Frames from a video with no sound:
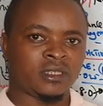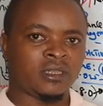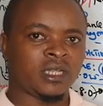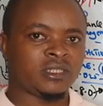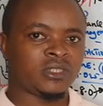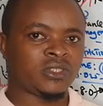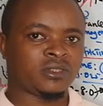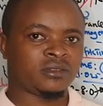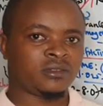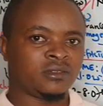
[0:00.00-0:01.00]
That
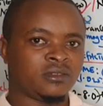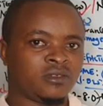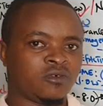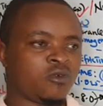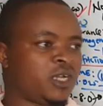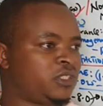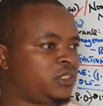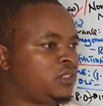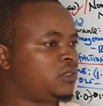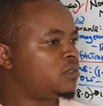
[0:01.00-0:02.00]
is what
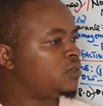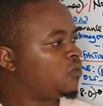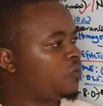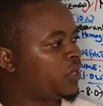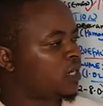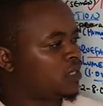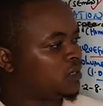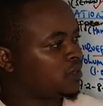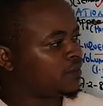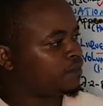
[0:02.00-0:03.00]
we can
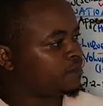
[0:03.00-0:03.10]
see.